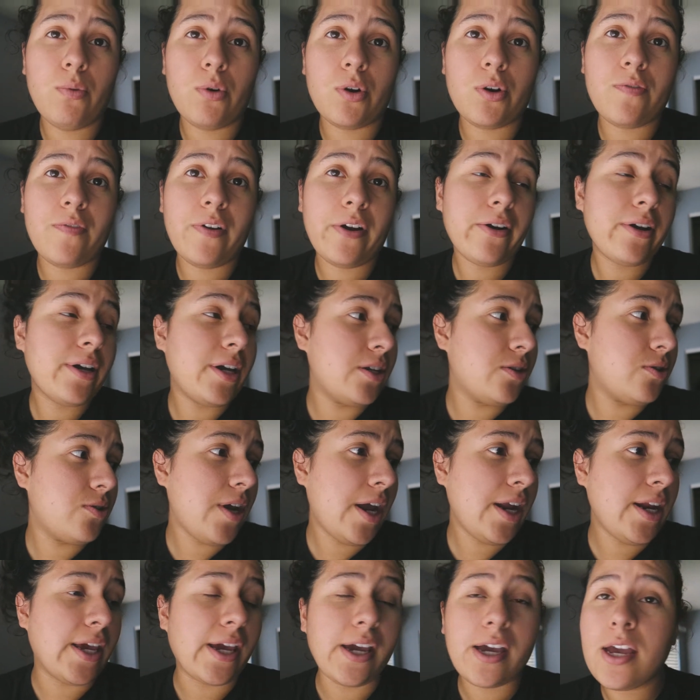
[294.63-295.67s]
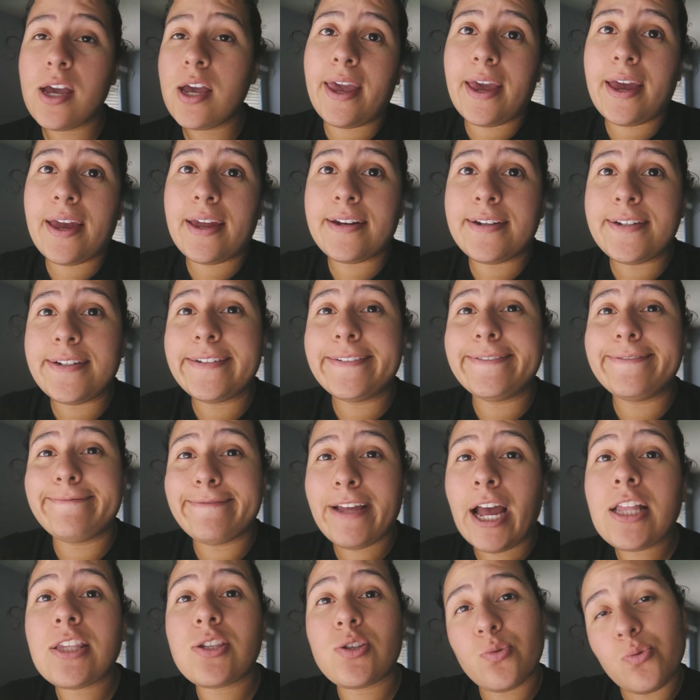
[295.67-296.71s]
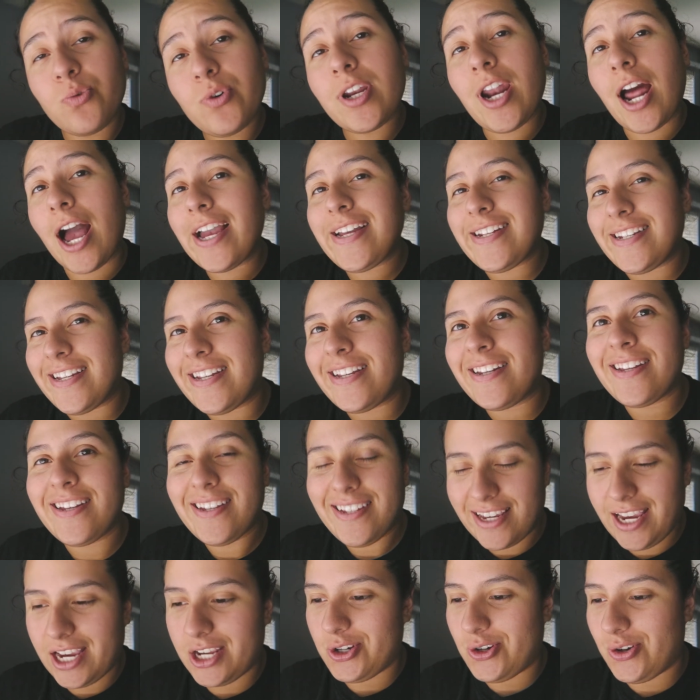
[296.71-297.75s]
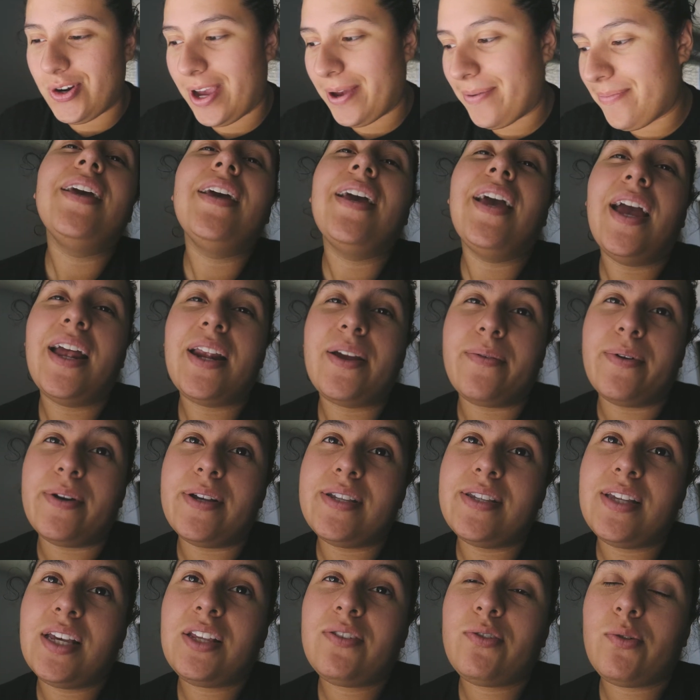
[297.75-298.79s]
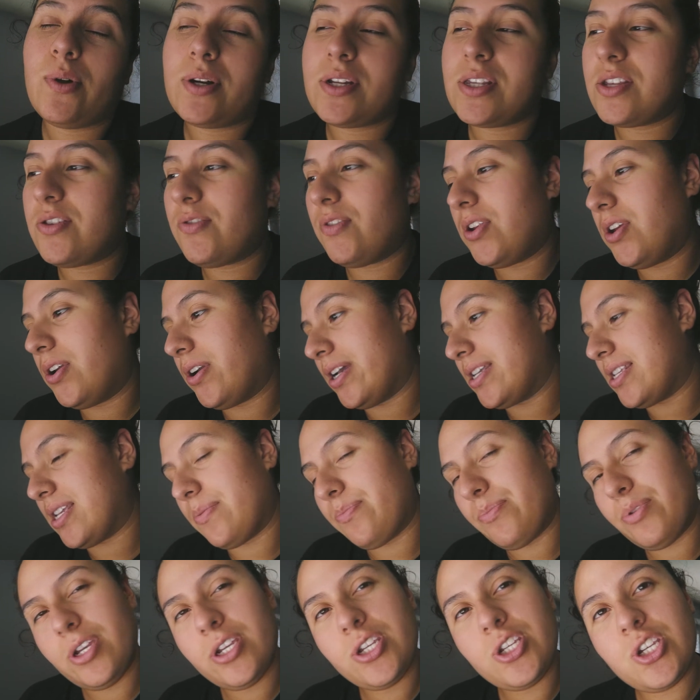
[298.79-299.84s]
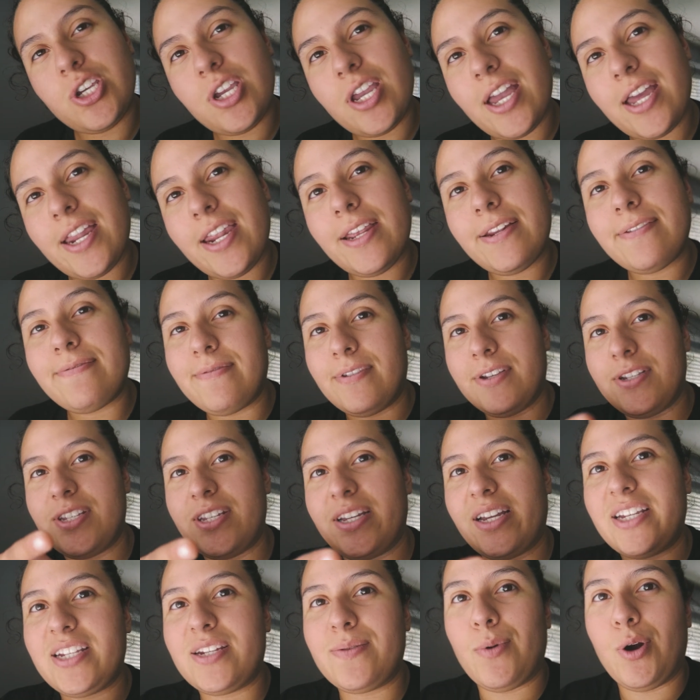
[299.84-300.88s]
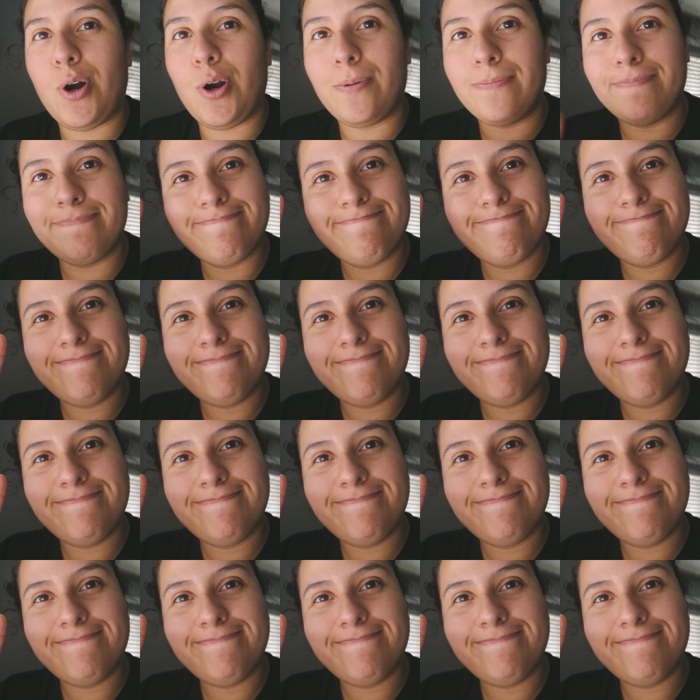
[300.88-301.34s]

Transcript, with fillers: were very entertaining. And that's what I did yesterday. Anyways, thanks for watching this video, guys. I appreciate it. See you guys tomorrow.